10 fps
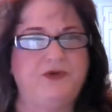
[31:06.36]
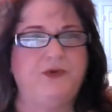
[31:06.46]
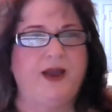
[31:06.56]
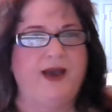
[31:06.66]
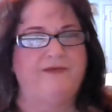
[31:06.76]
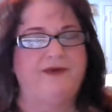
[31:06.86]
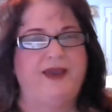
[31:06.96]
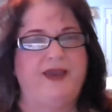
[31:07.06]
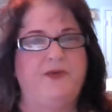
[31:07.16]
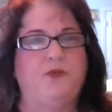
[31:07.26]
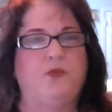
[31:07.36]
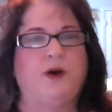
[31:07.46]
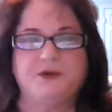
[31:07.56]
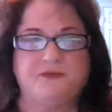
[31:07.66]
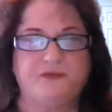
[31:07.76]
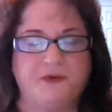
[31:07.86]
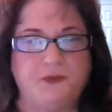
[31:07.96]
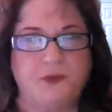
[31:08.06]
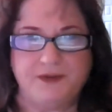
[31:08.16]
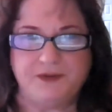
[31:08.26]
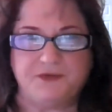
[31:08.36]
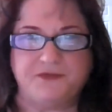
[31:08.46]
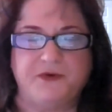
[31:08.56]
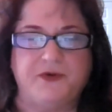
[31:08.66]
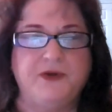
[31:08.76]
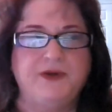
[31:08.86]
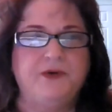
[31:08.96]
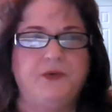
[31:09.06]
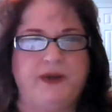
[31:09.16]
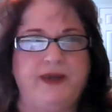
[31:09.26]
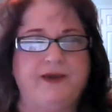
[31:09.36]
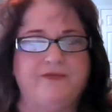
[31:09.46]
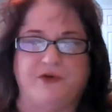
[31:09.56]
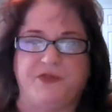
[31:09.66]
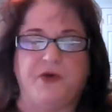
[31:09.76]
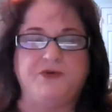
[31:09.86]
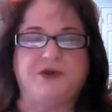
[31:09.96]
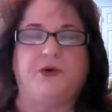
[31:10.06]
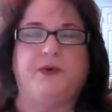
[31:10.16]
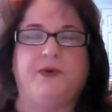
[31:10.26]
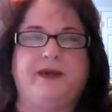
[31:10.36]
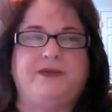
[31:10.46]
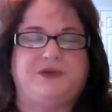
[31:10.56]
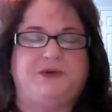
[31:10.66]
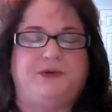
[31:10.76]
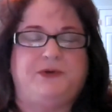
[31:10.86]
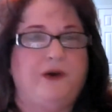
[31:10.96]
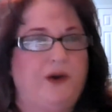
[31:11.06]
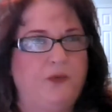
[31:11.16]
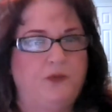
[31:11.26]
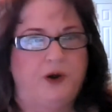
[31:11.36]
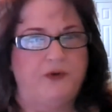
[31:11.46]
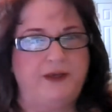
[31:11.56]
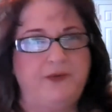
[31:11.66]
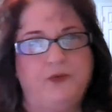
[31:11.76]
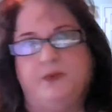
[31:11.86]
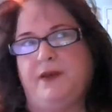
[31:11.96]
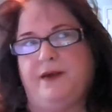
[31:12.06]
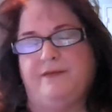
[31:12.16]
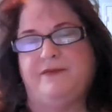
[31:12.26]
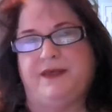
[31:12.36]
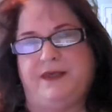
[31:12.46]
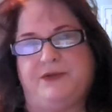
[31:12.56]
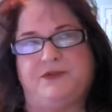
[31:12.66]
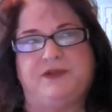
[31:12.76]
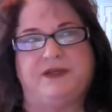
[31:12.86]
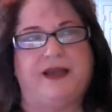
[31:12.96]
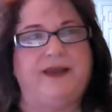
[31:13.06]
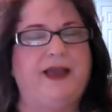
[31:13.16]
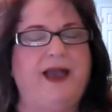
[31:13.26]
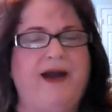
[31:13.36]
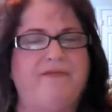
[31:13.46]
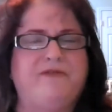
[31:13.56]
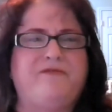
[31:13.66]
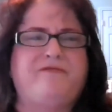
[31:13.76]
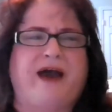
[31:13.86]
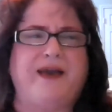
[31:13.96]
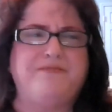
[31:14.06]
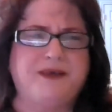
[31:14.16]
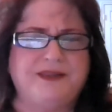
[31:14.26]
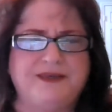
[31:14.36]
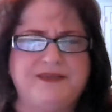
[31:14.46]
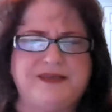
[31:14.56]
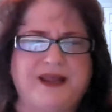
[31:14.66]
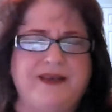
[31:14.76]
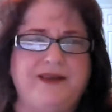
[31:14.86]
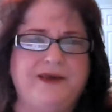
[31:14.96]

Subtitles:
You have a wonderful, wonderful week. For those going to WOTY, Woman of the Year tonight, have a fabulous night.